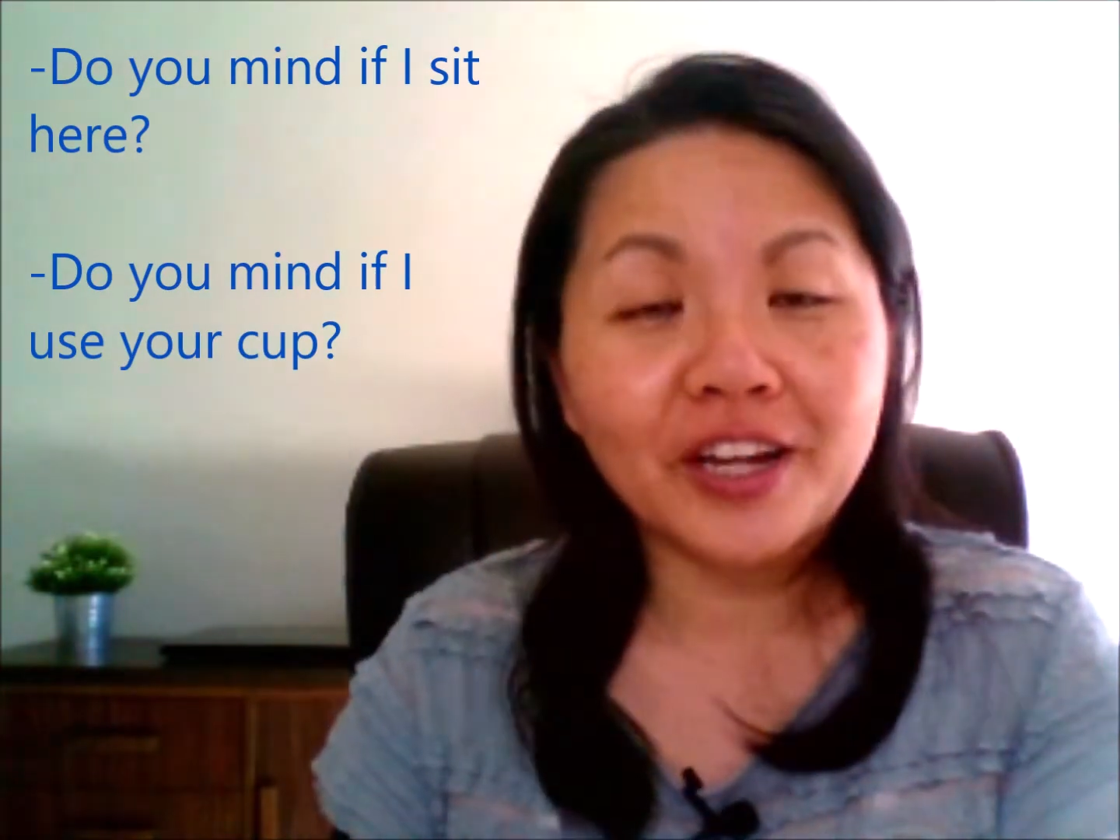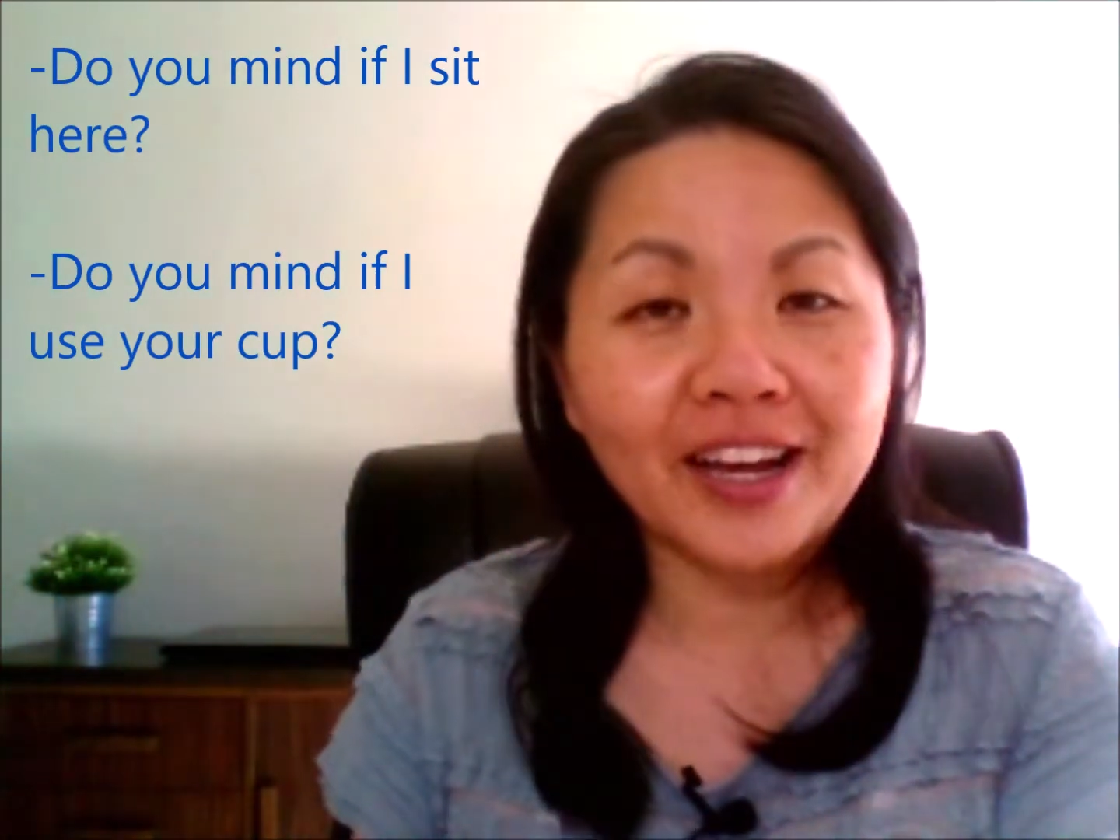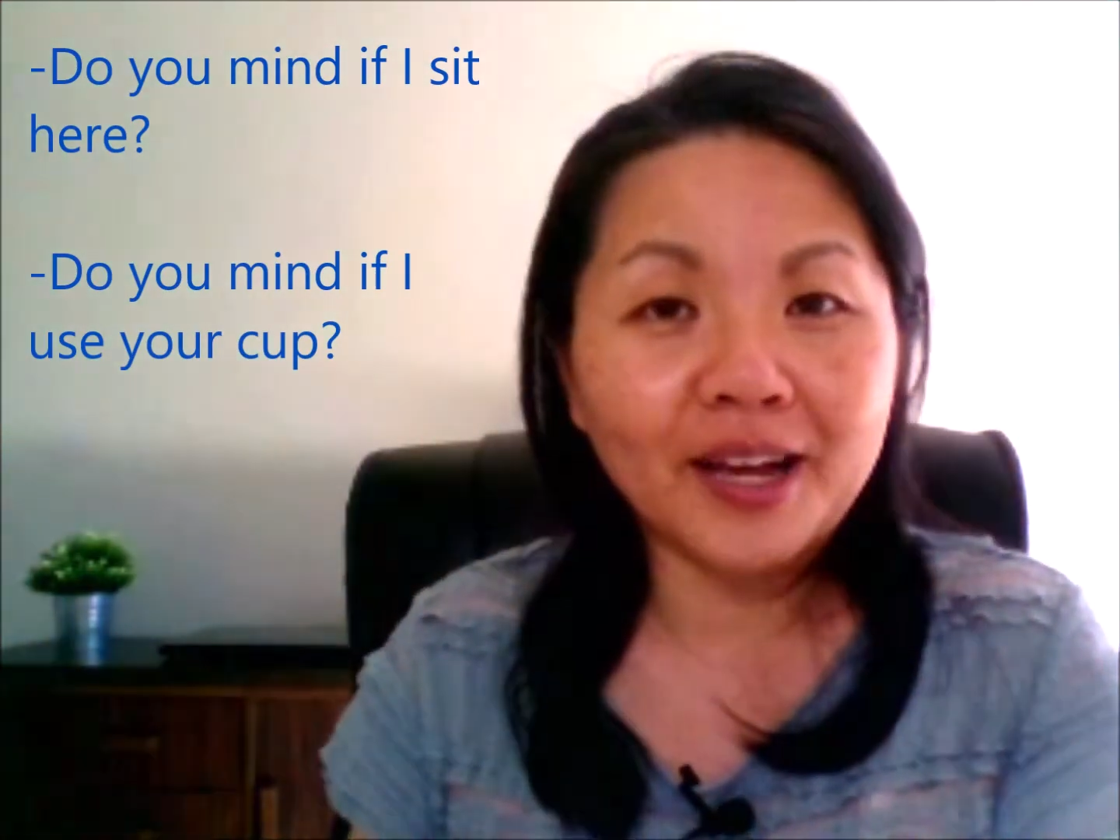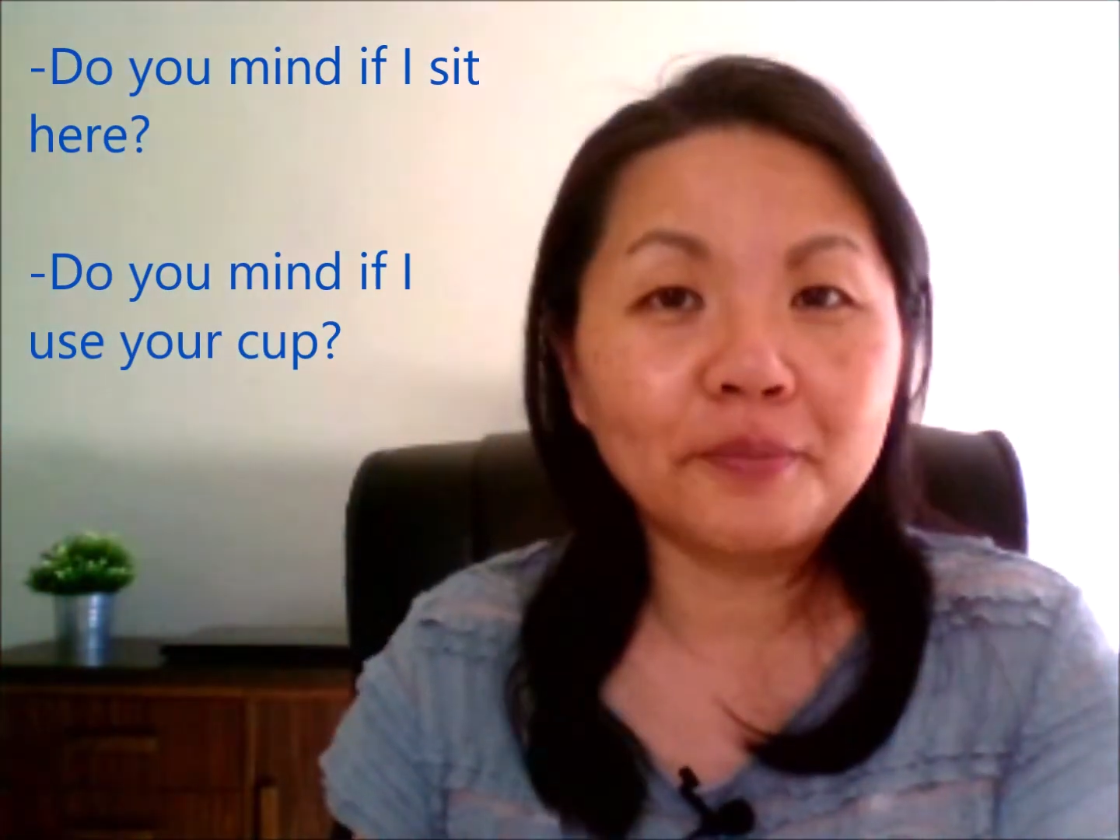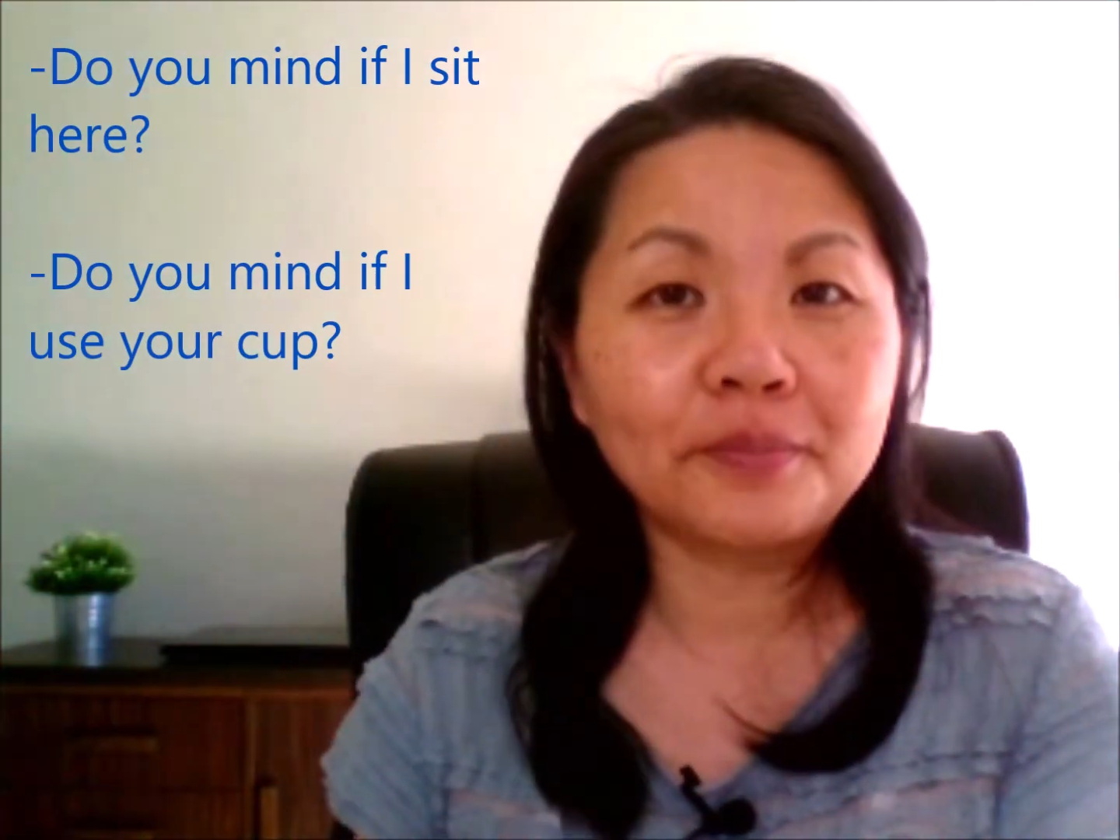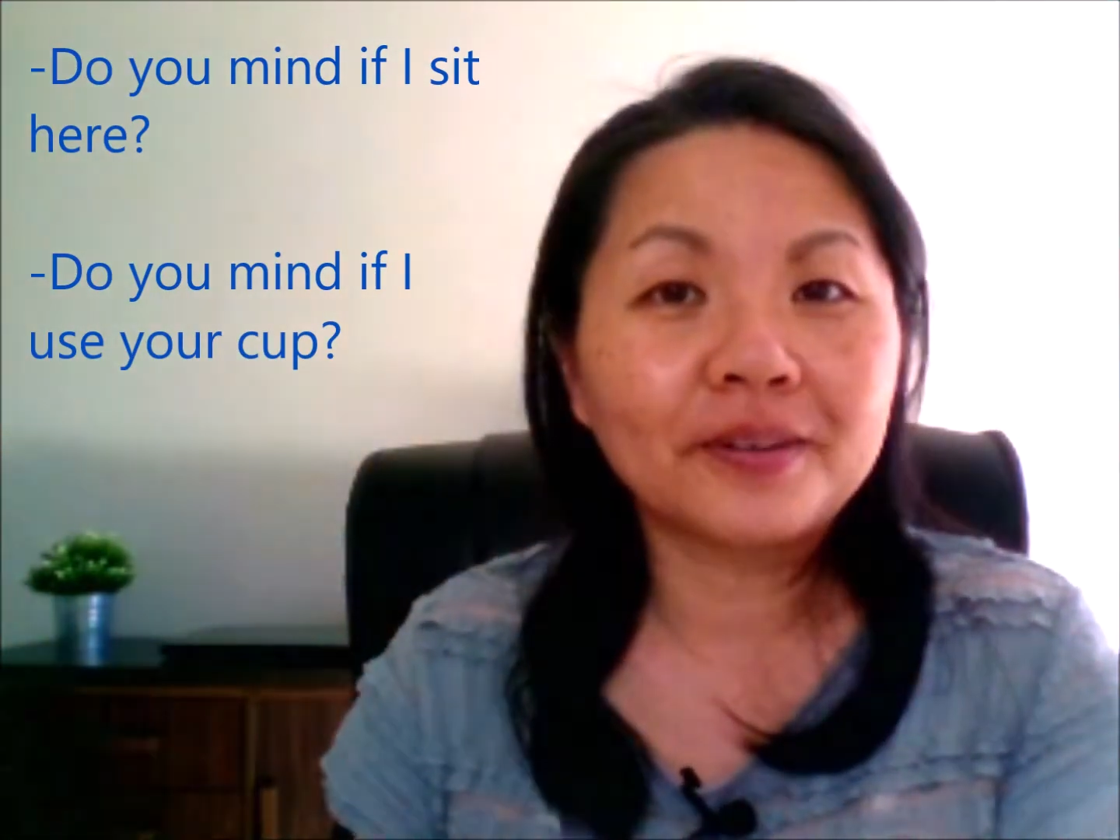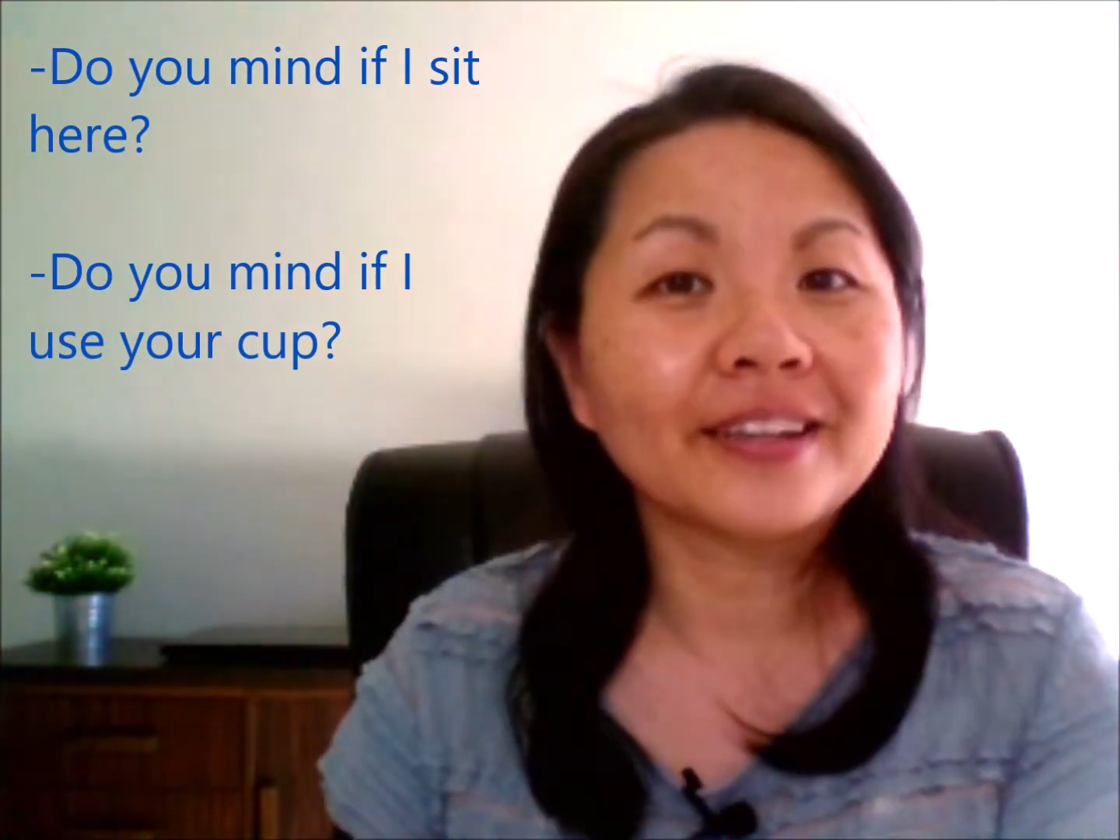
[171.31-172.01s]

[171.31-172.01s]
cup?